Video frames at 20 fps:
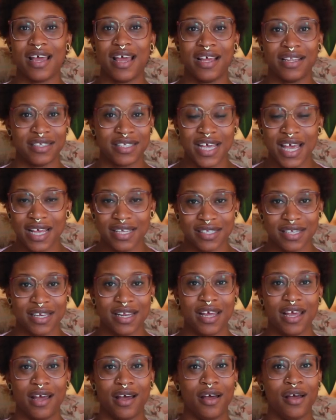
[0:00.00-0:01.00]
in
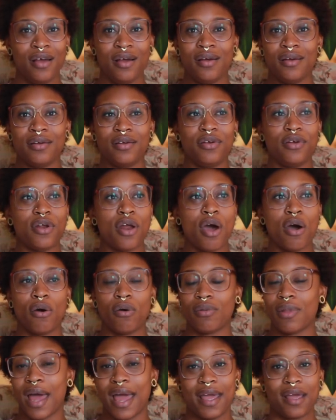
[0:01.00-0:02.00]
Tanzania, you
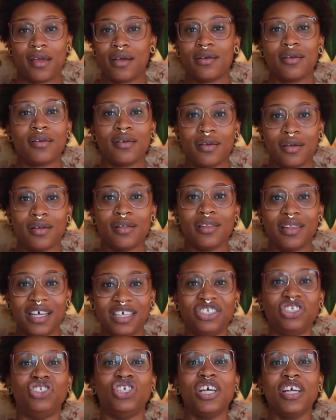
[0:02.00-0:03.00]
know, like
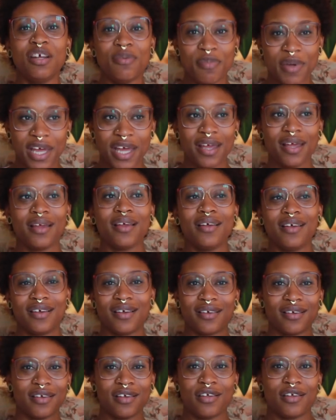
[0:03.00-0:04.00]
legitimate.
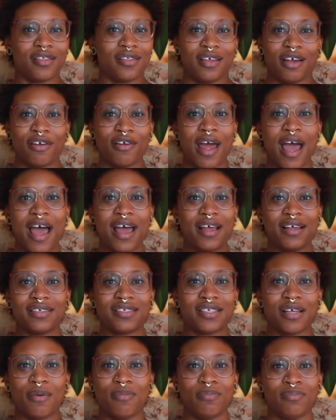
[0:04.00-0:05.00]
They're not
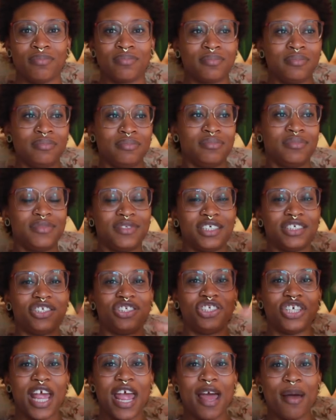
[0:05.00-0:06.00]
some just
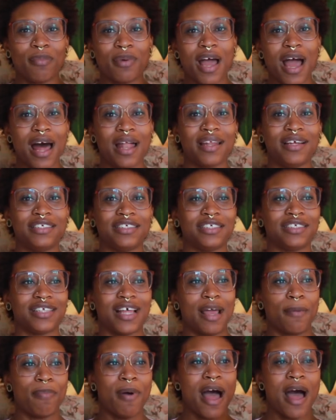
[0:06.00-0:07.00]
sham colleges
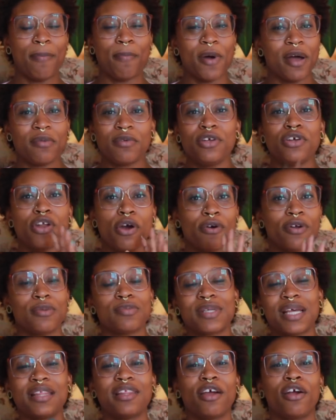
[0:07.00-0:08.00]
like pop up, you know what I'm
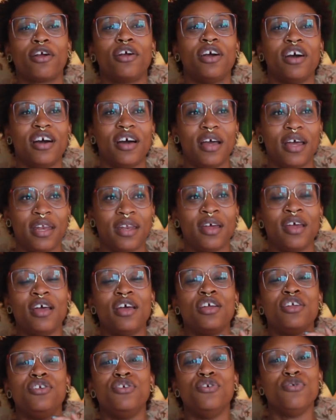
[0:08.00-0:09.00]
saying? They're good
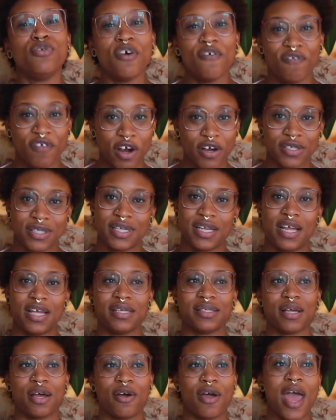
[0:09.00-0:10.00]

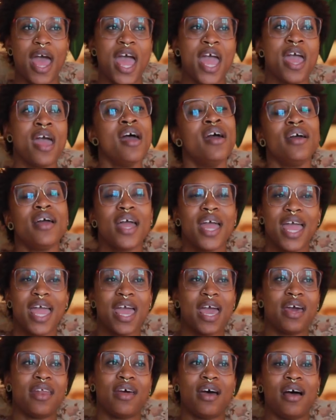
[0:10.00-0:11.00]
universities, okay?
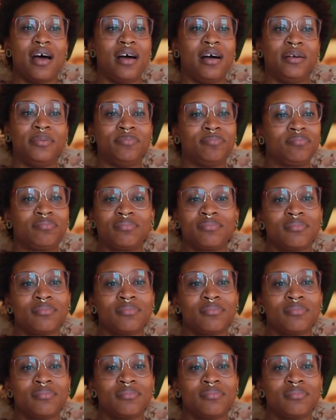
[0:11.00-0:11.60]
And